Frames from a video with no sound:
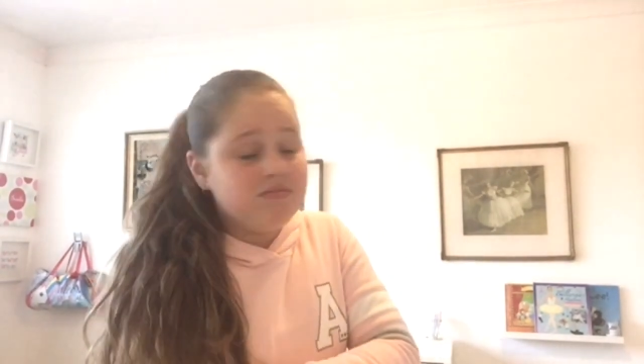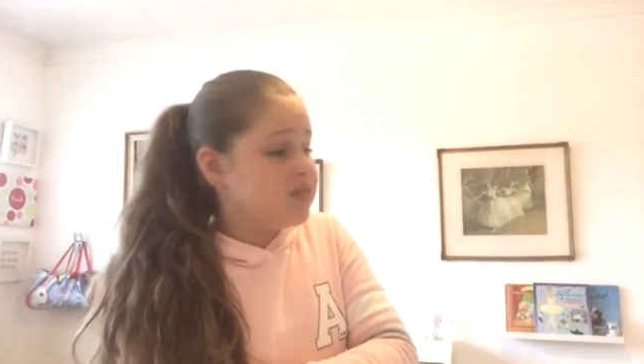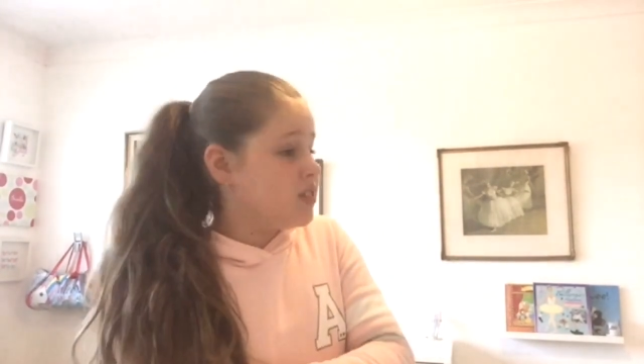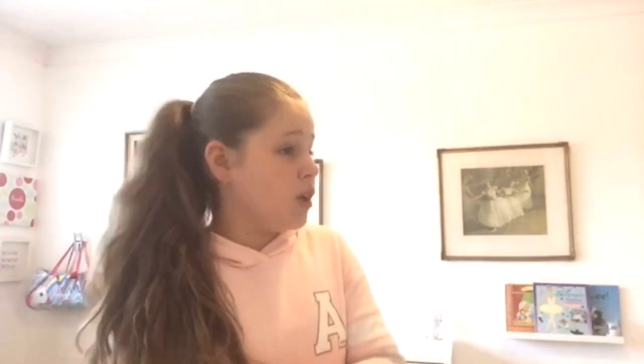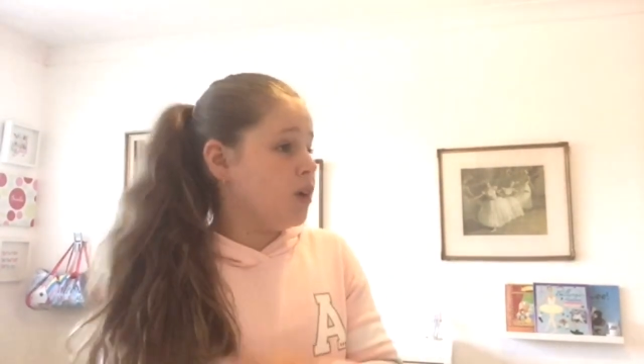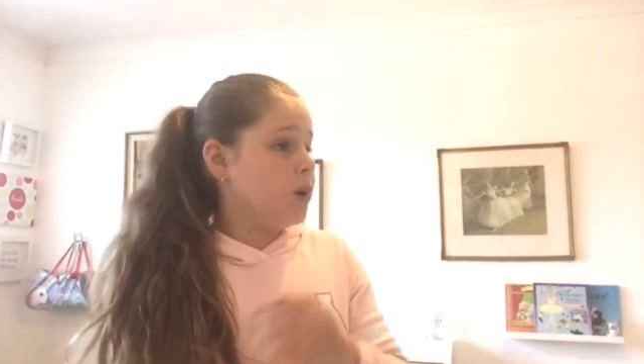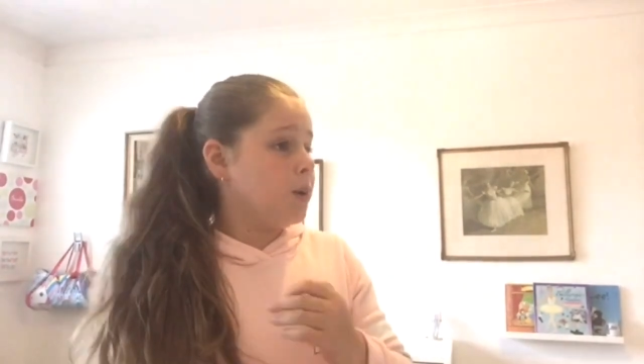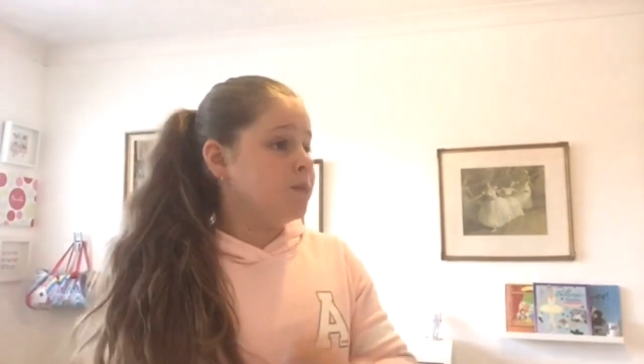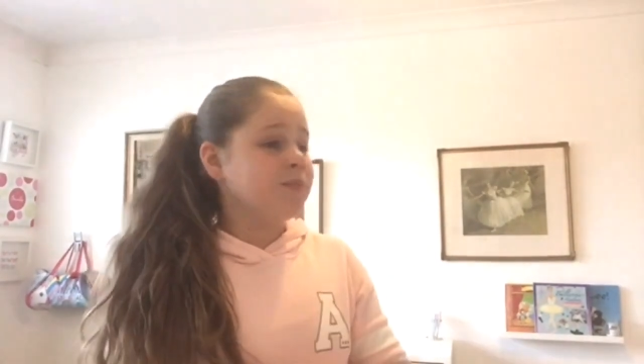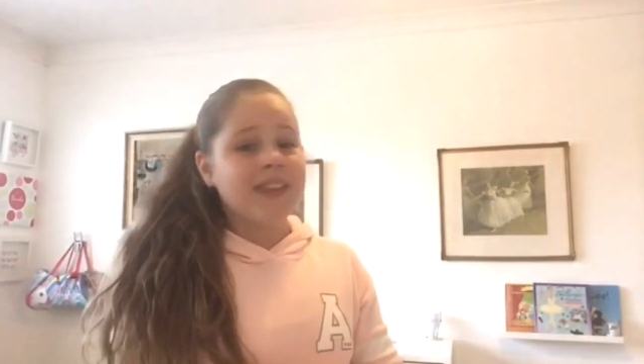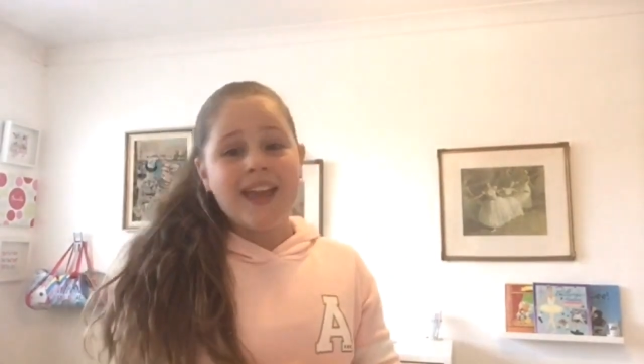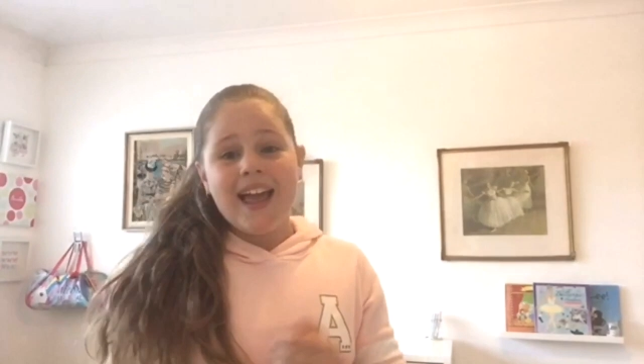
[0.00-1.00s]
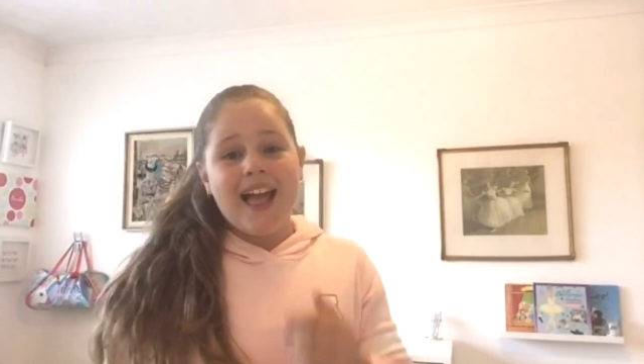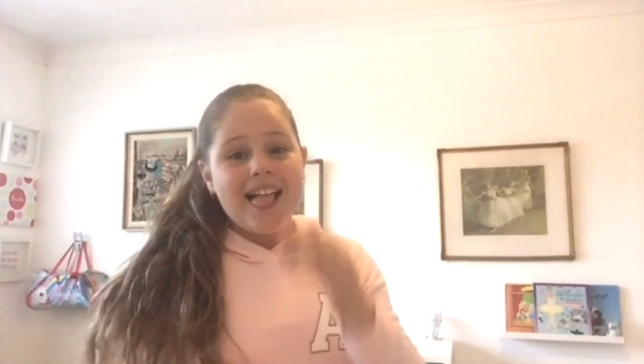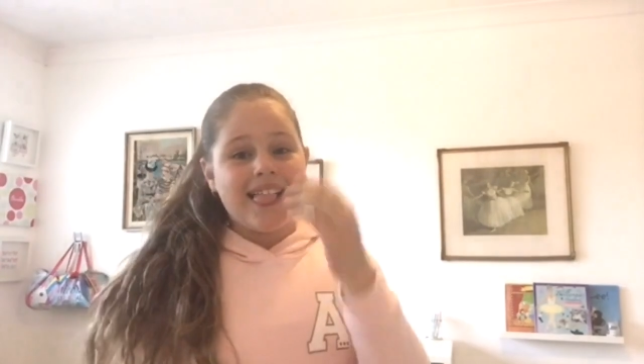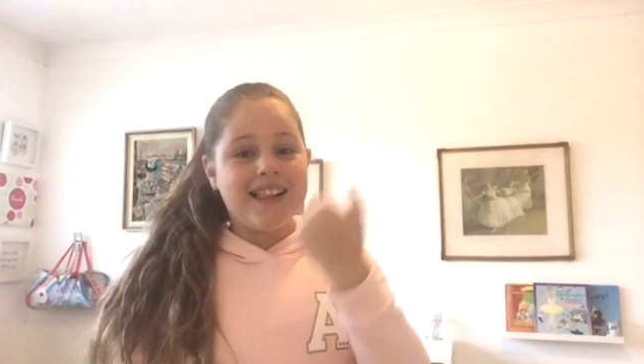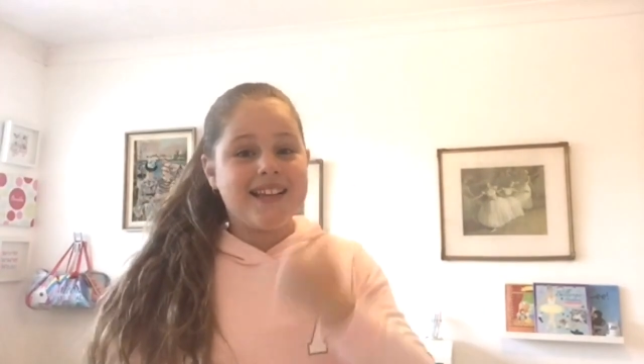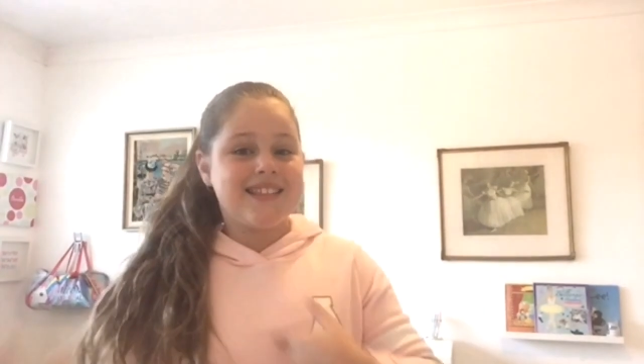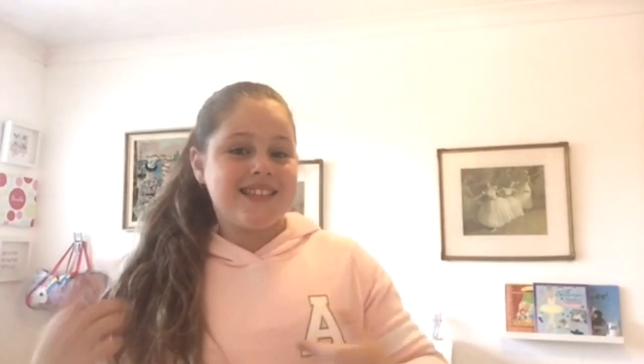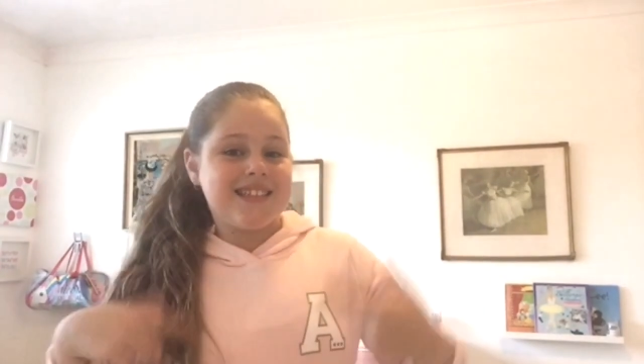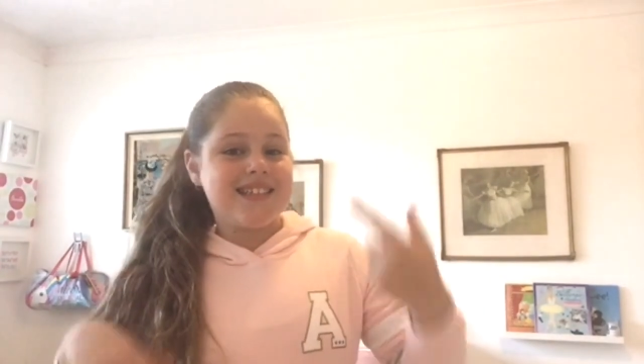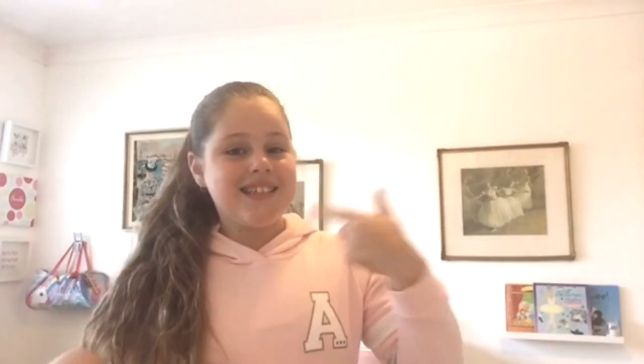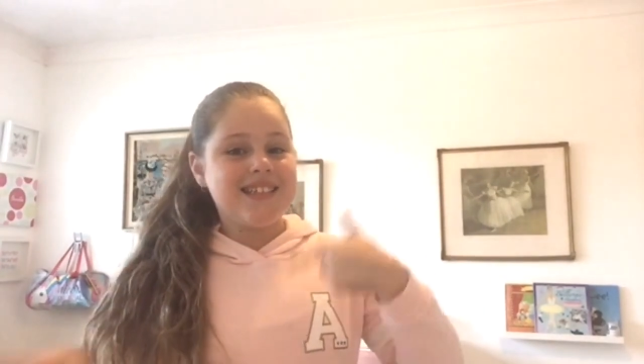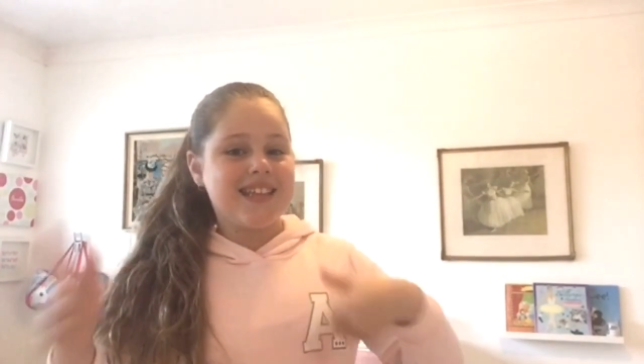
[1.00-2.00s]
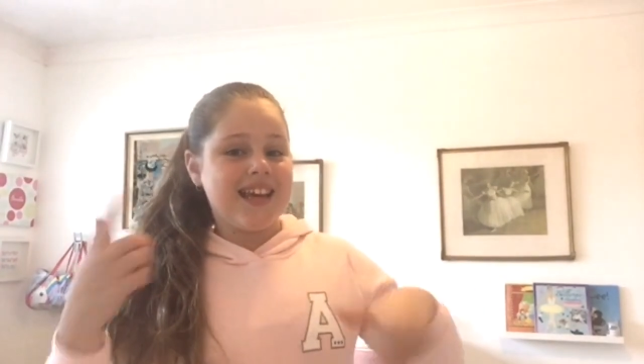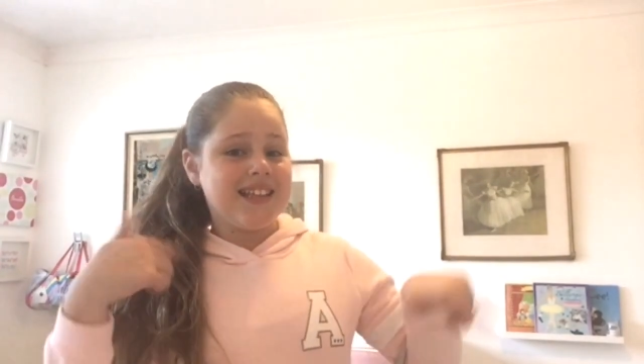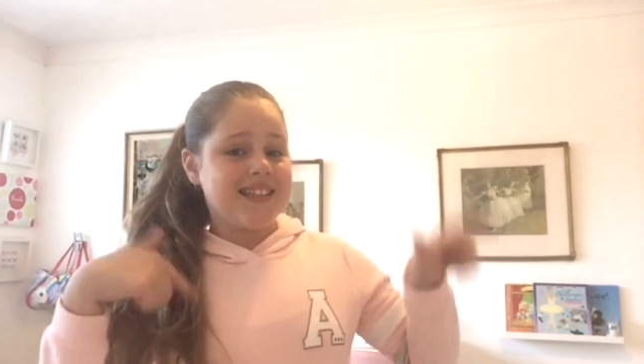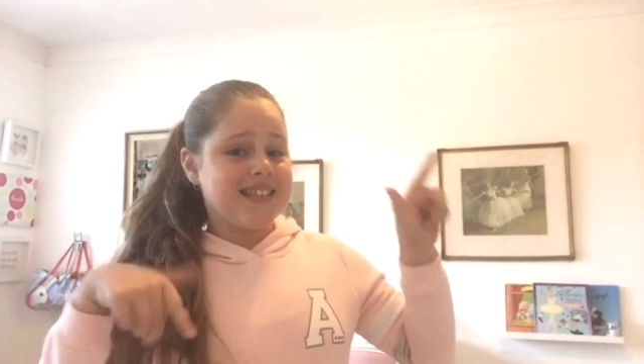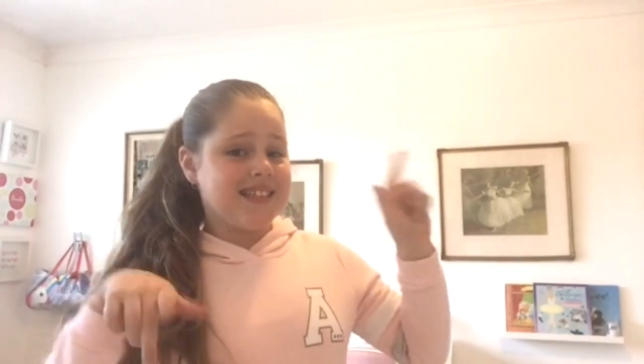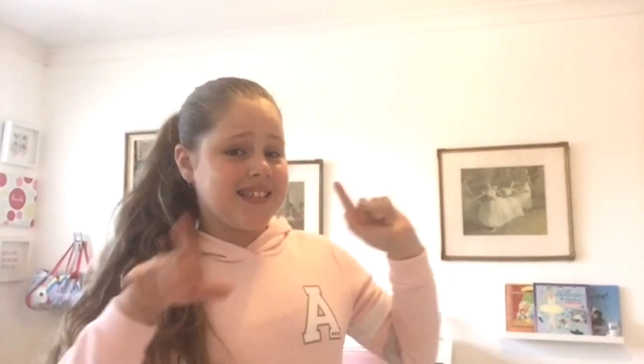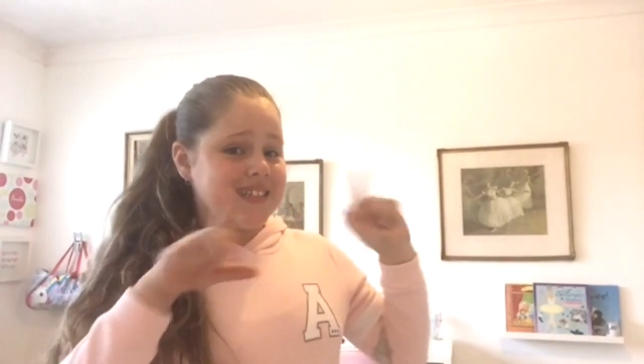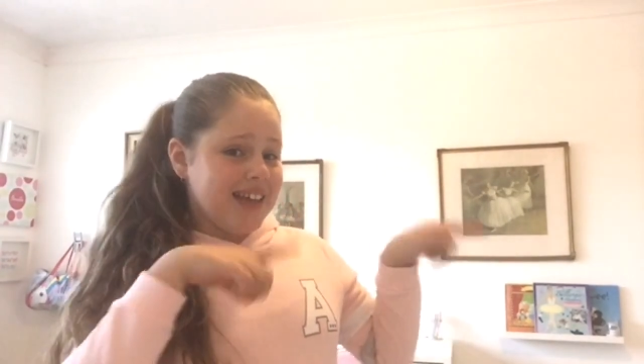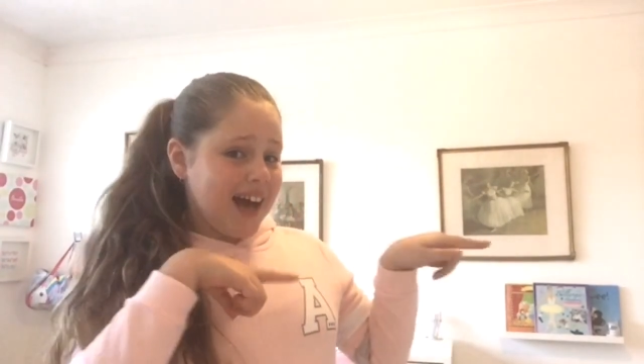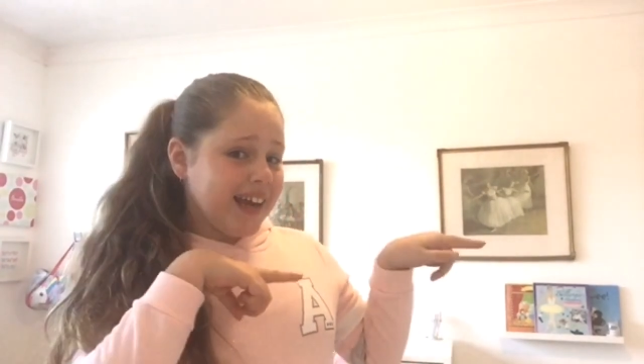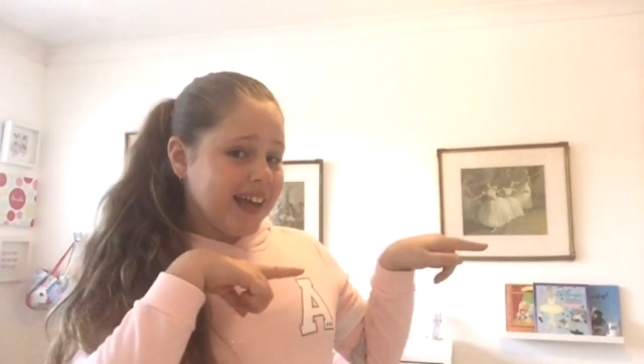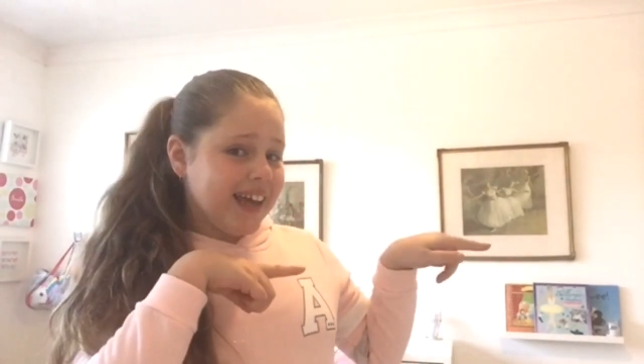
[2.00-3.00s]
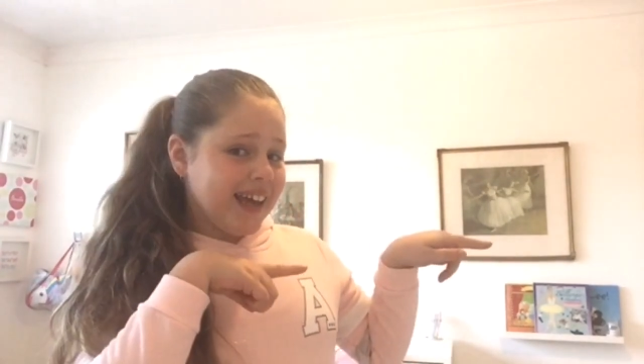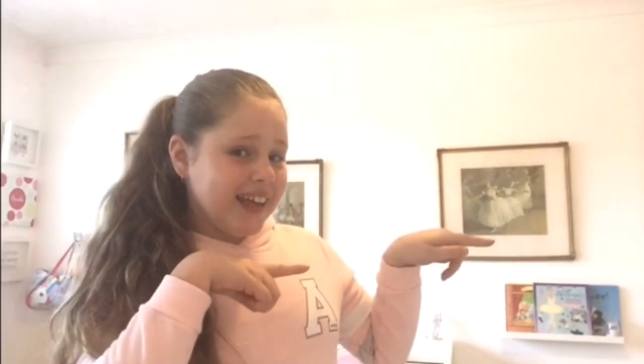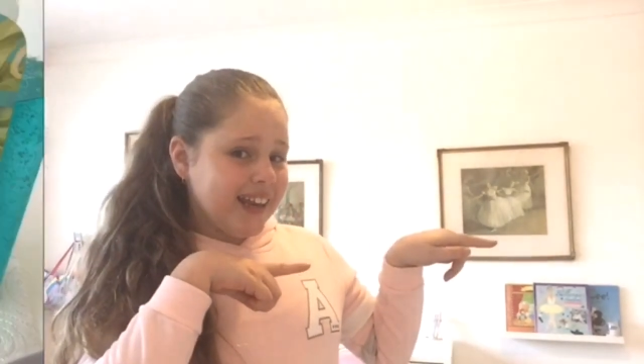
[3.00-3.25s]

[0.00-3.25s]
So let's just get started.